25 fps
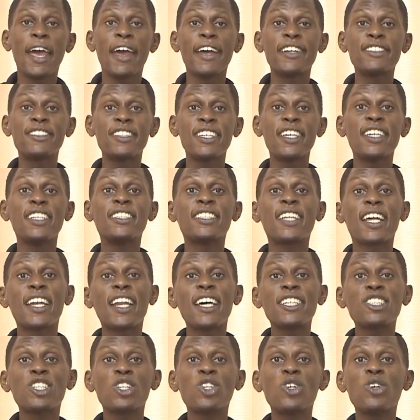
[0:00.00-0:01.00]
As
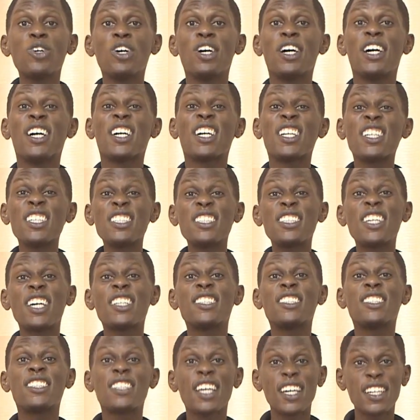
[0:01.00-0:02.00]
International
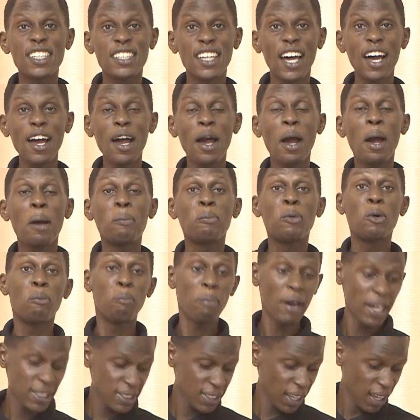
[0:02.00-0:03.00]
Christian Center
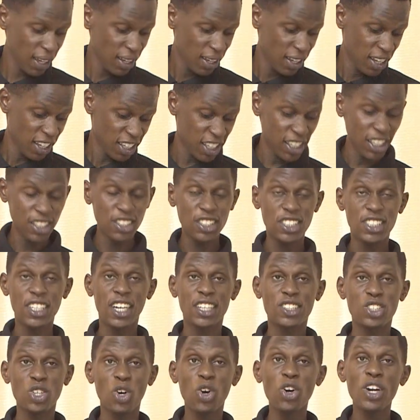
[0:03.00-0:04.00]
Mombasa Kids
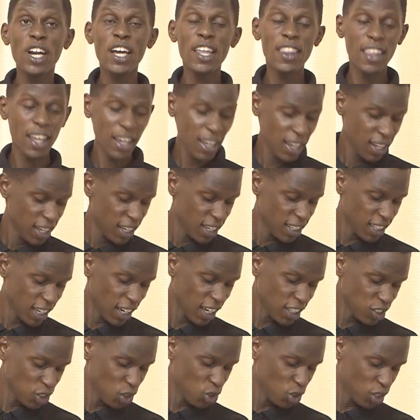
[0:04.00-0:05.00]
Church, or rather
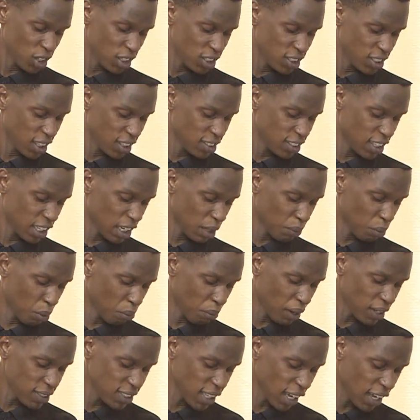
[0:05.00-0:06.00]
International Christian Center
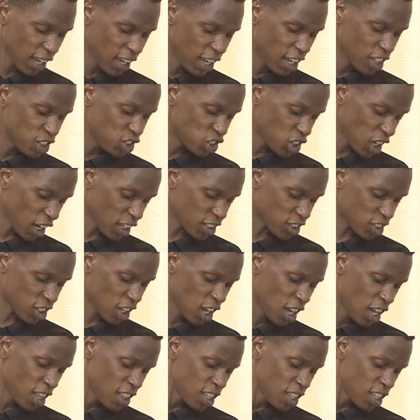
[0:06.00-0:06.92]
Mombasa Church.